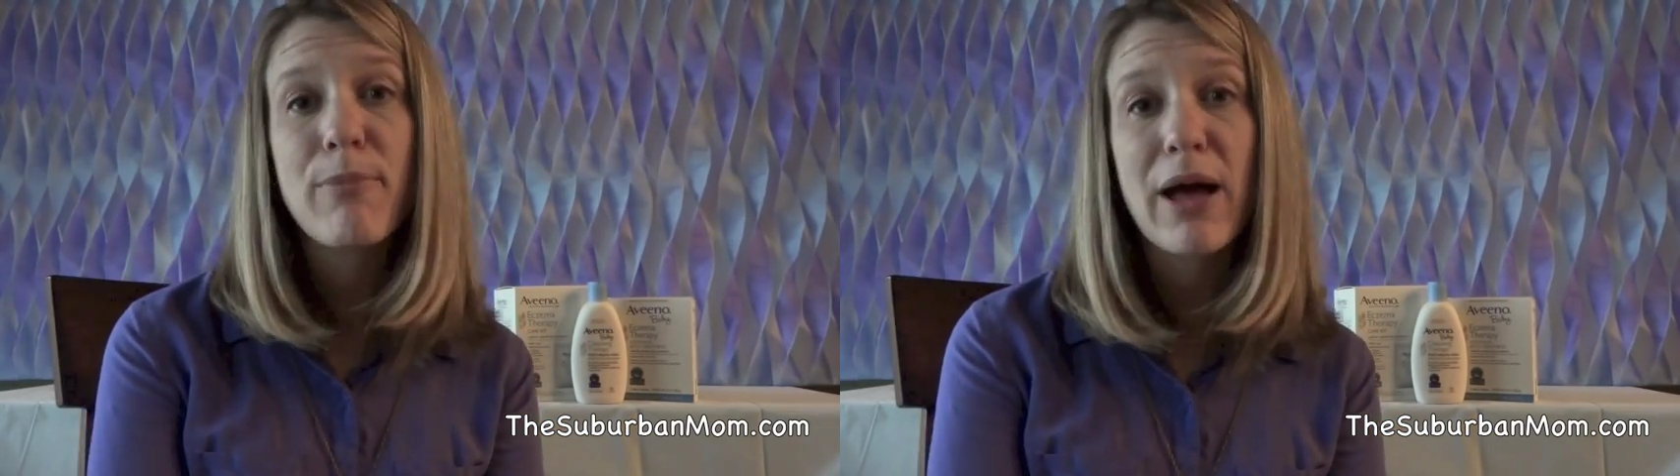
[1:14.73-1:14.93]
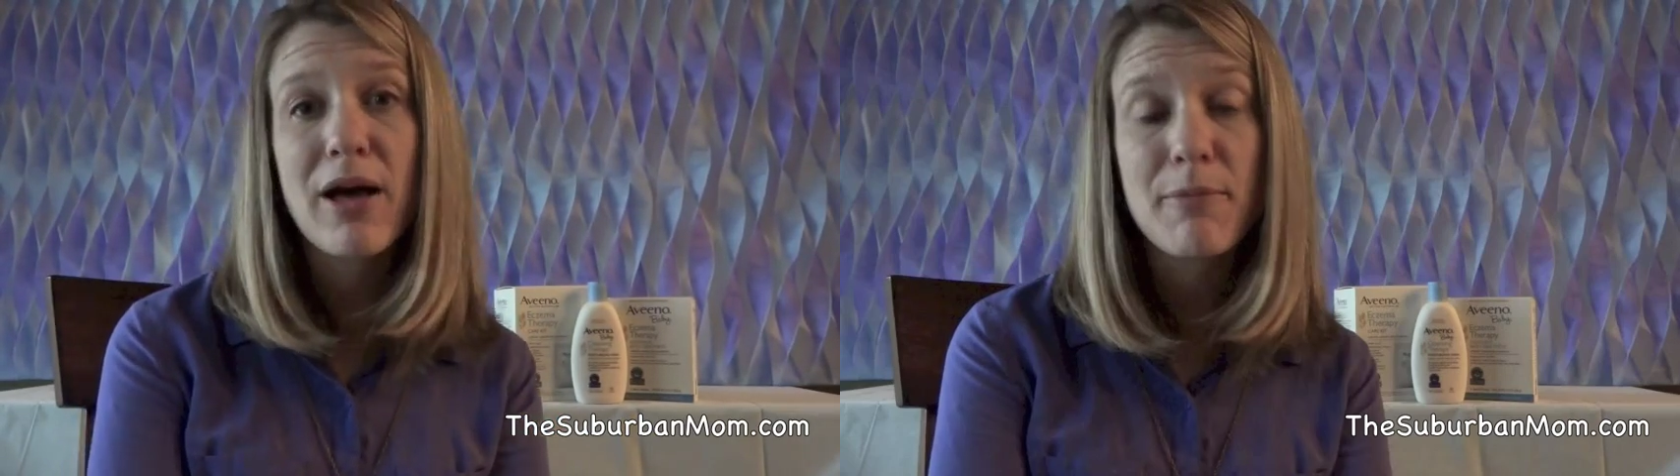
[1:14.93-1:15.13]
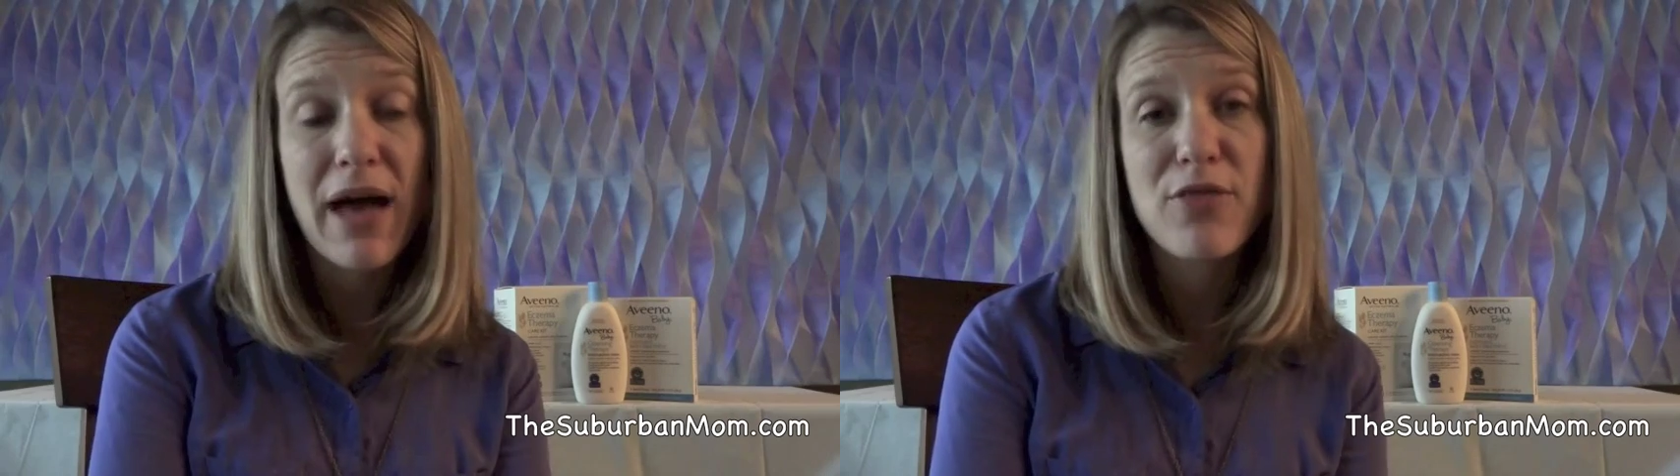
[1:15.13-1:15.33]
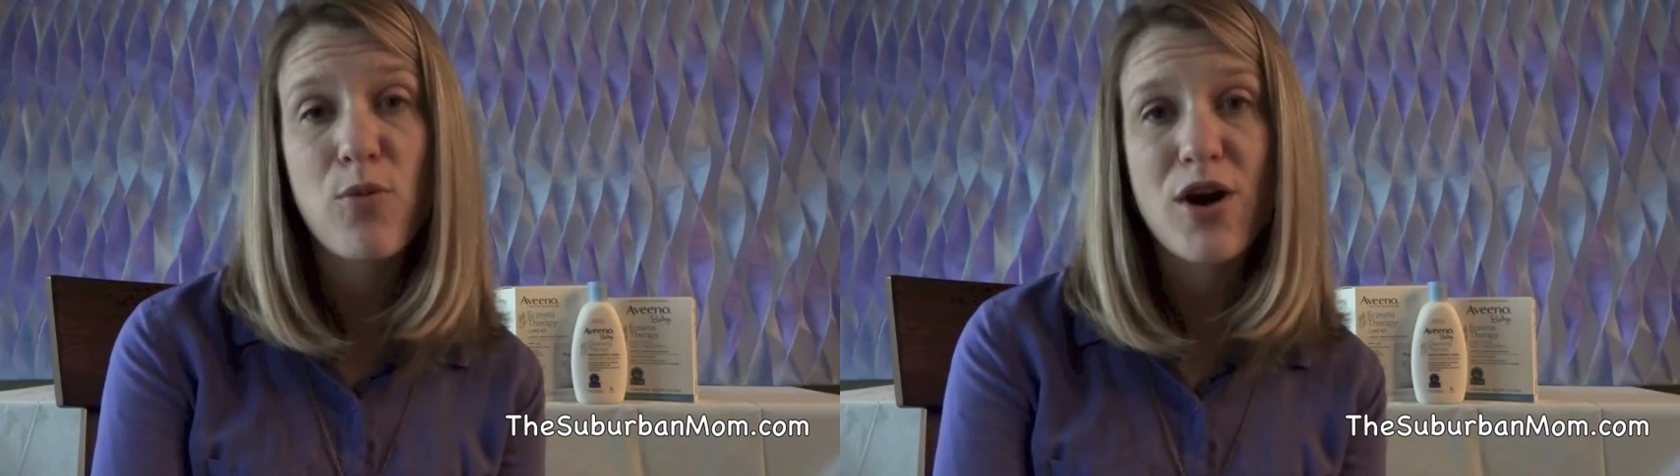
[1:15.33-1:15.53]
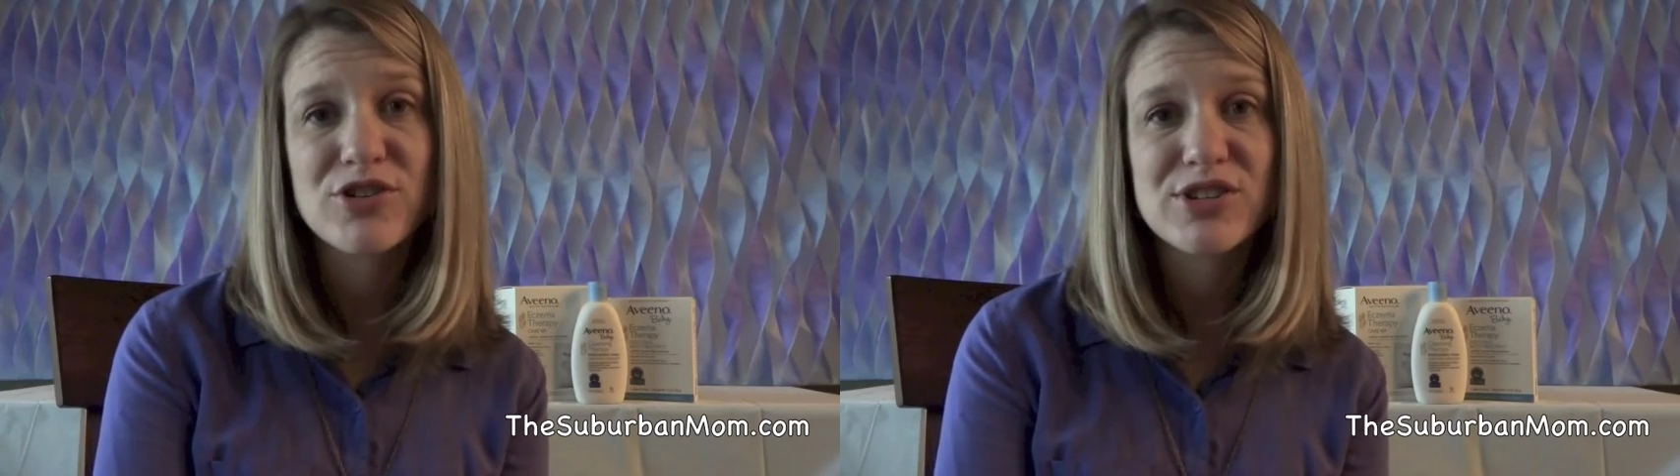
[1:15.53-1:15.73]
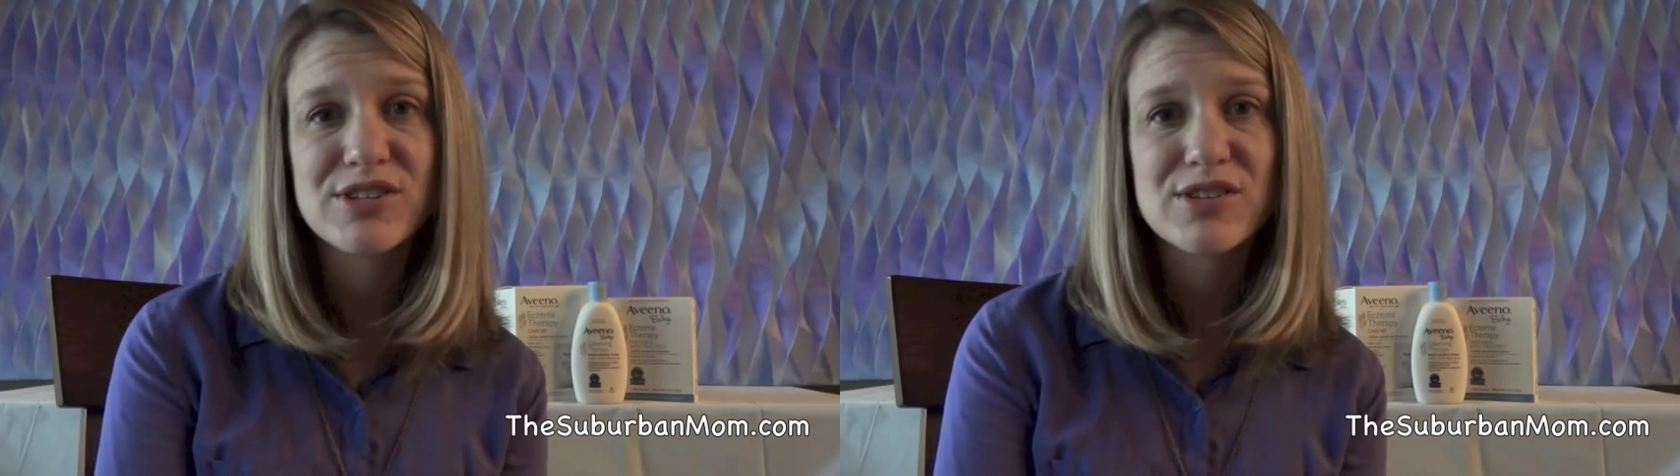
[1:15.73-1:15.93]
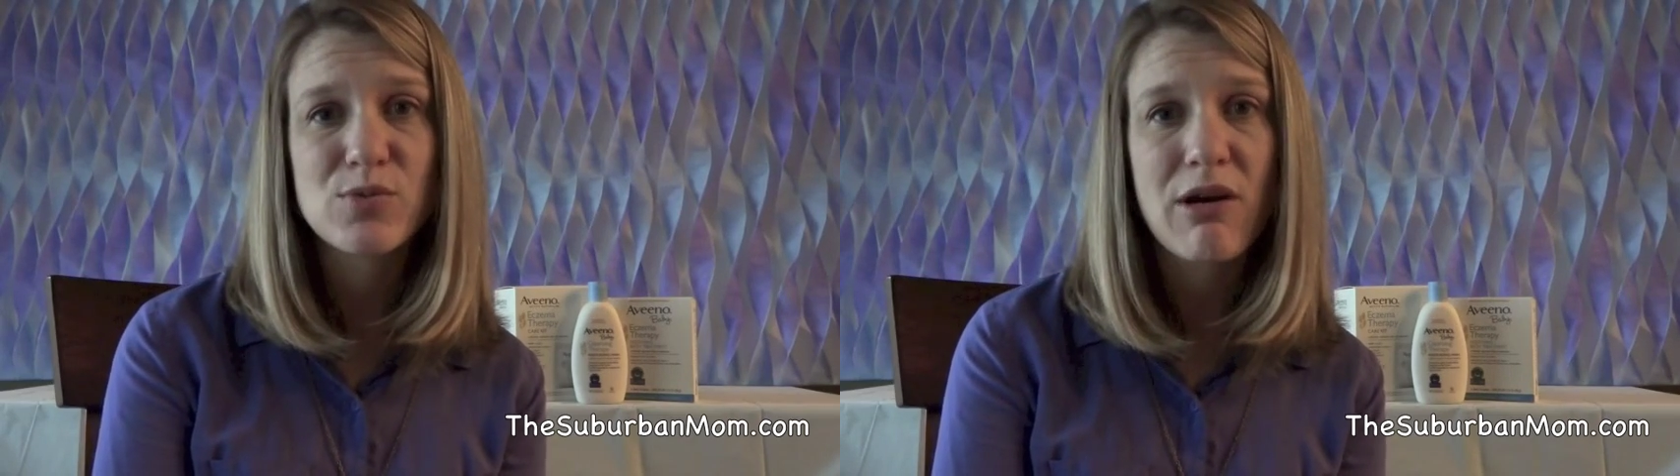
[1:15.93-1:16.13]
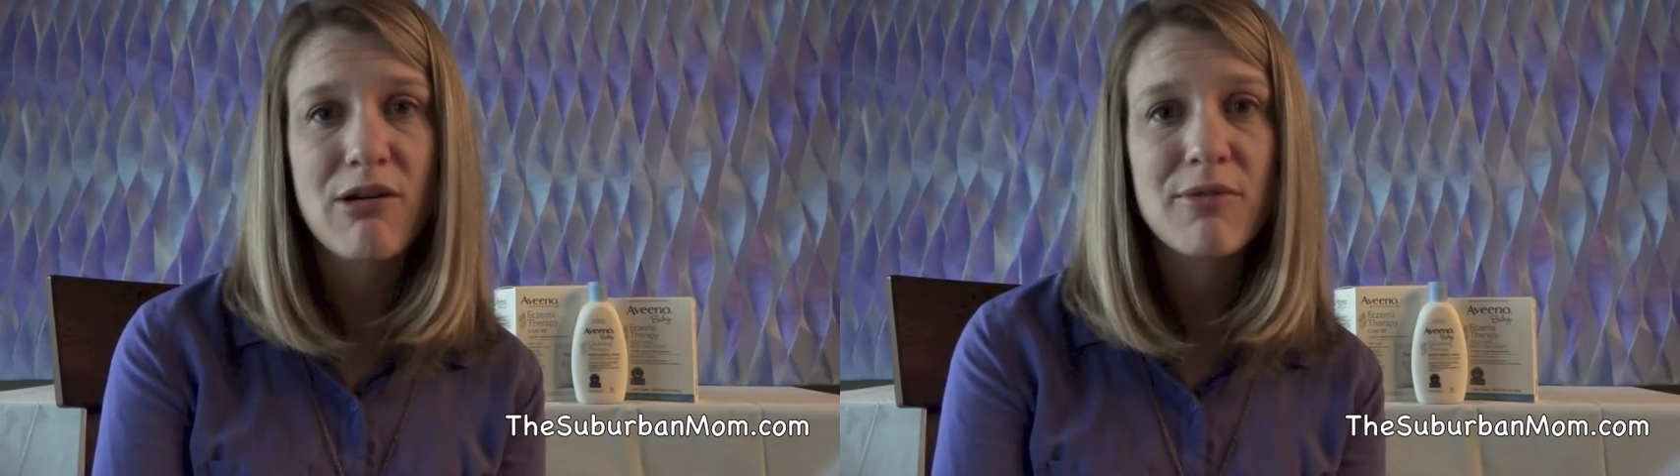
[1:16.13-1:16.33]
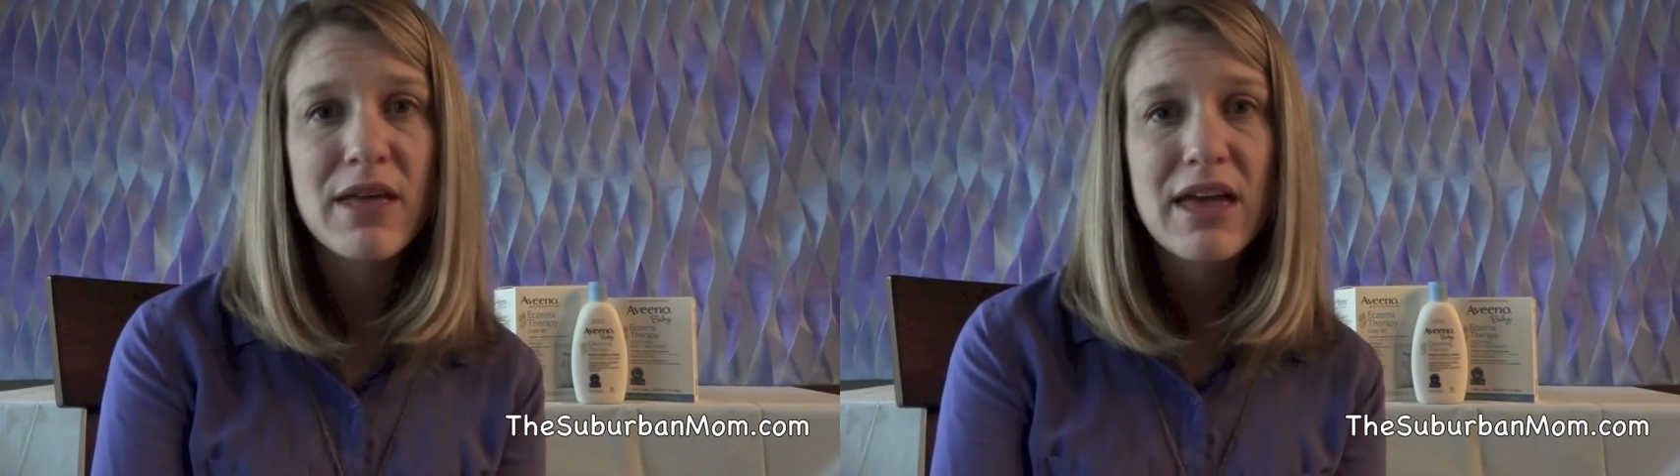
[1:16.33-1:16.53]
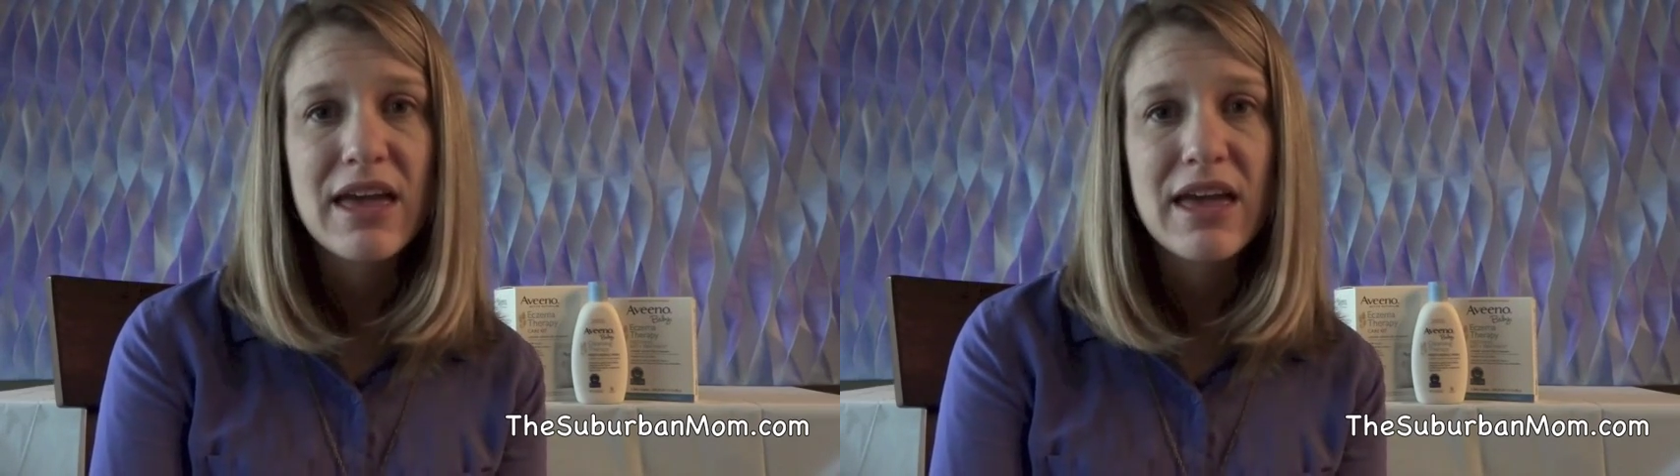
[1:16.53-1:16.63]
bath washes as well.